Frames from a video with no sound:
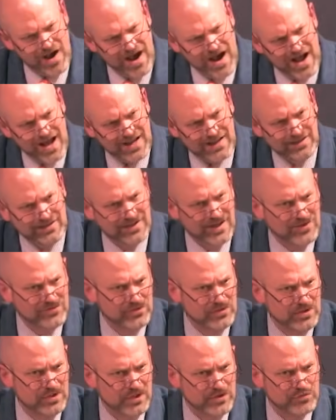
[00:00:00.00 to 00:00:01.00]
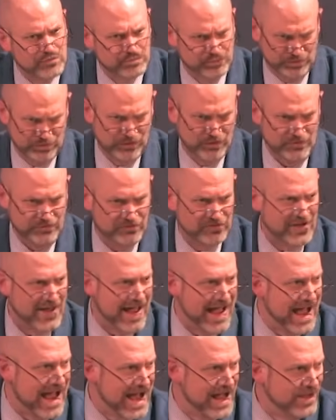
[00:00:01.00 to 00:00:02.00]
high a level of proof
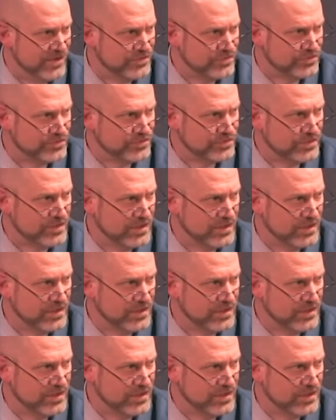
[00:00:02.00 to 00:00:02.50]
to ask?